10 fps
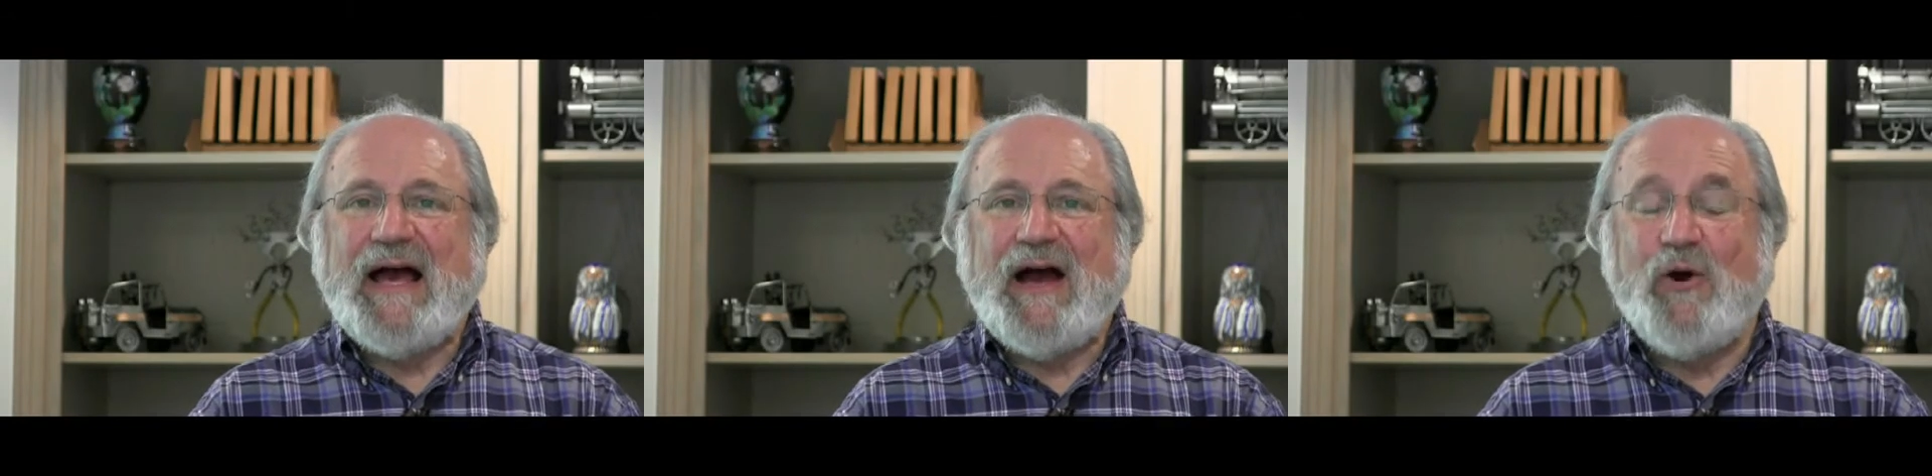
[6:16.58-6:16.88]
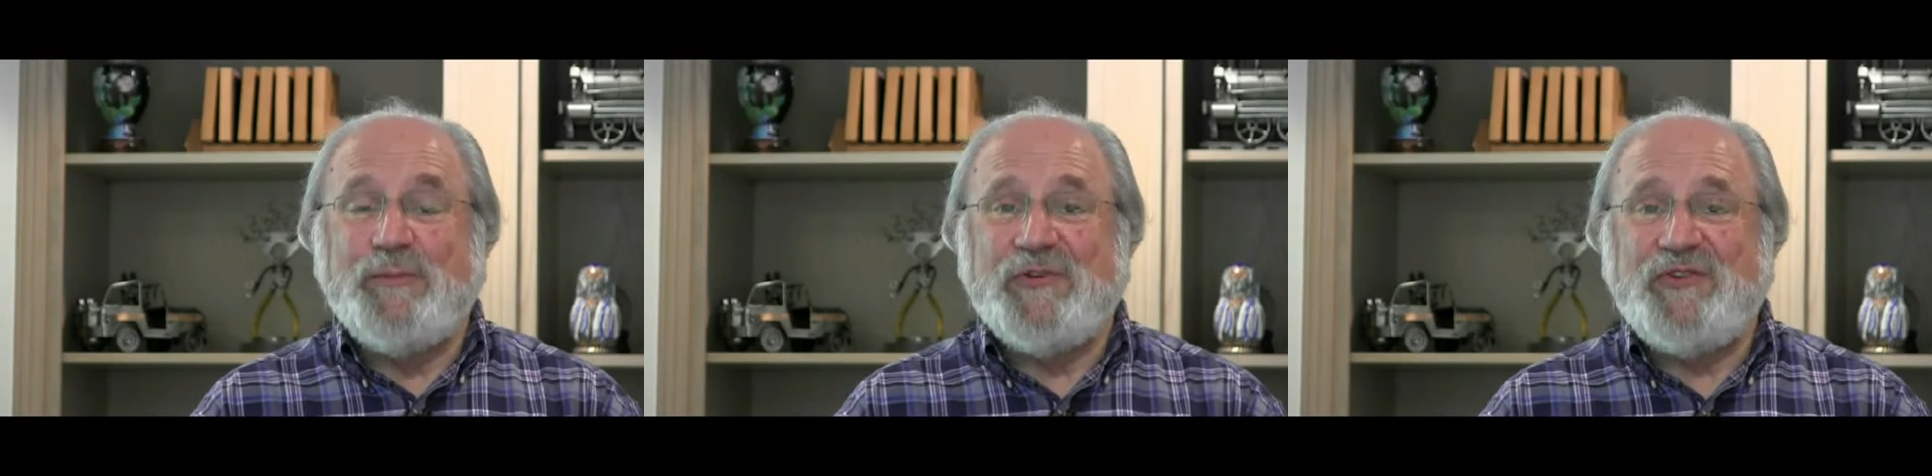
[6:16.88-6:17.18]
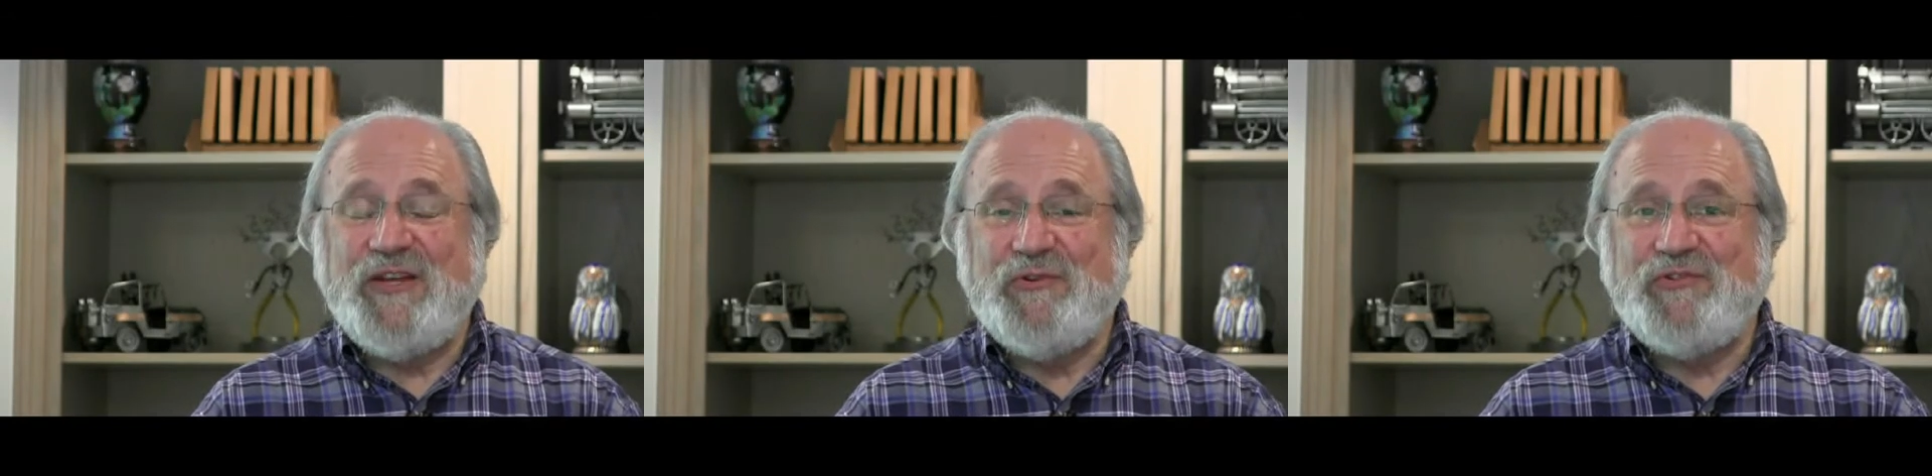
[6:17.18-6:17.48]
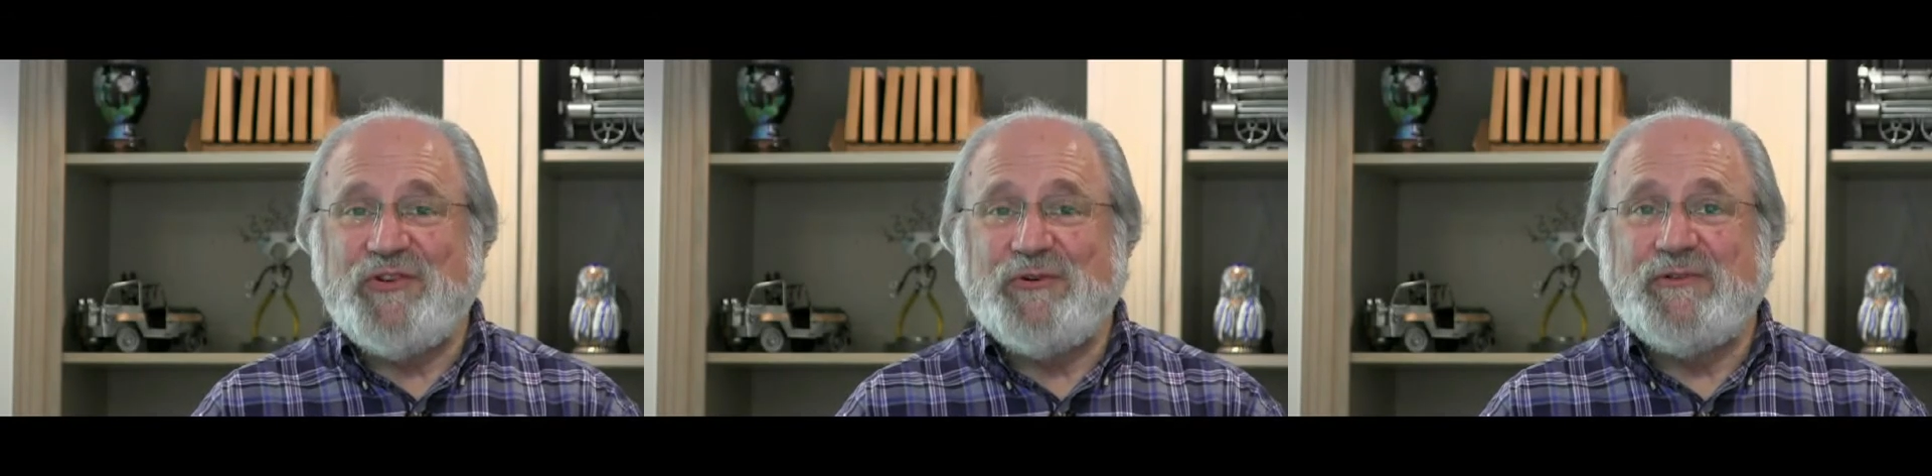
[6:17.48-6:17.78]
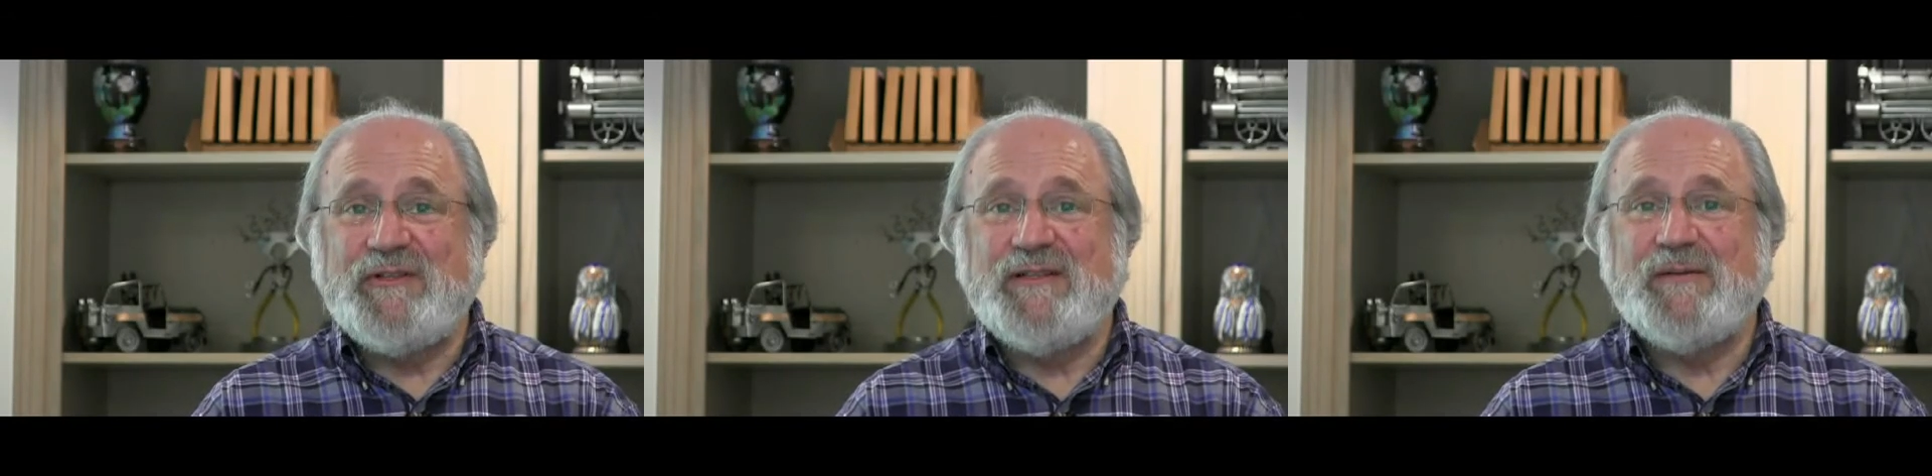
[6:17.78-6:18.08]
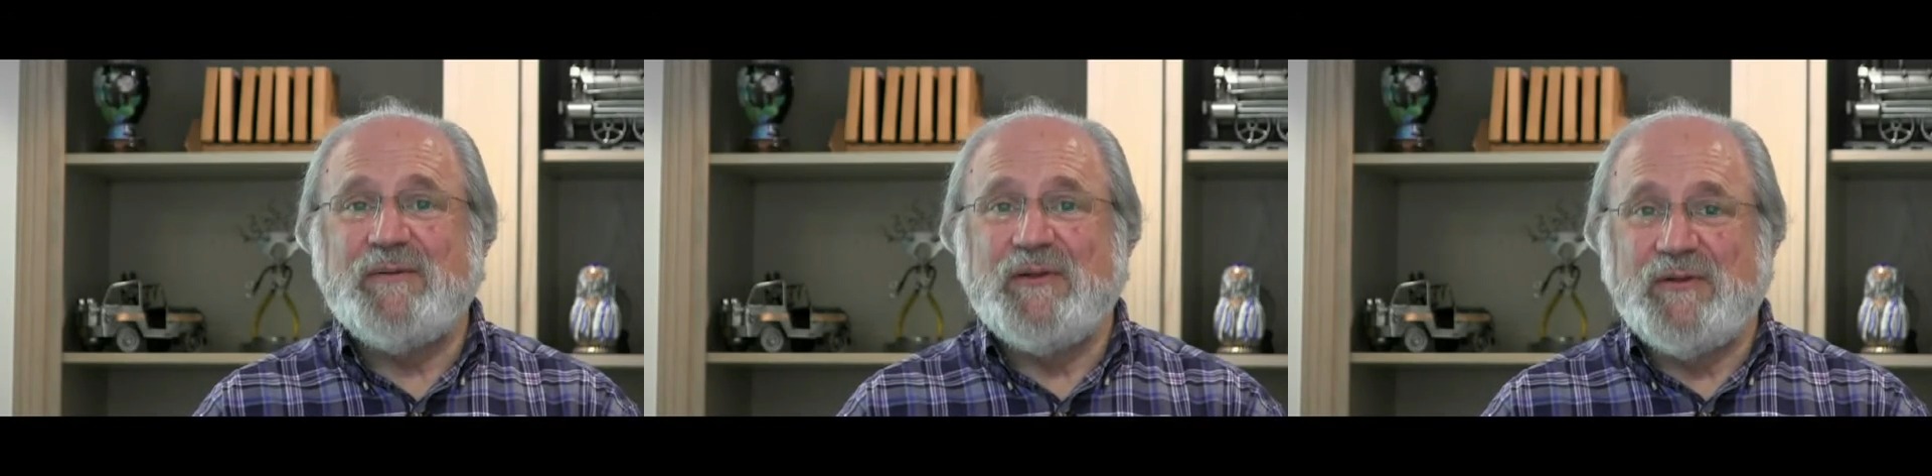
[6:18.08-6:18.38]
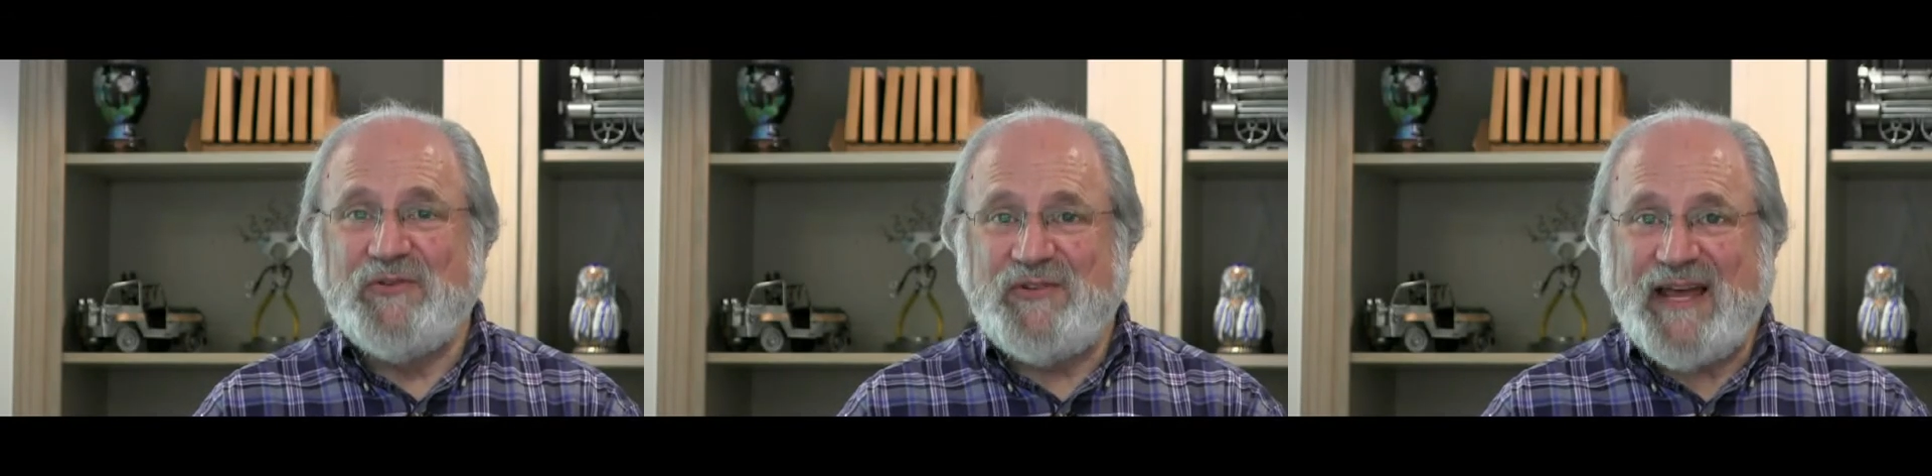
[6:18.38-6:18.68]
Hope to see you soon.
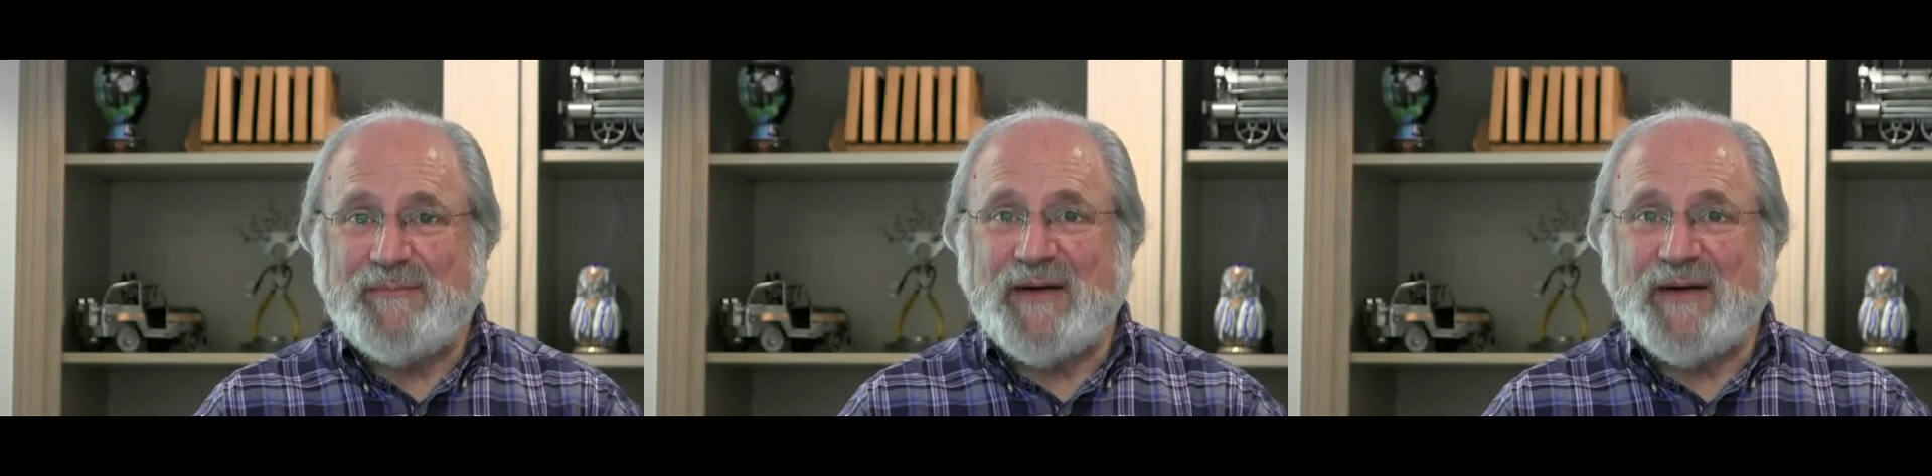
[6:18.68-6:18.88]
Stand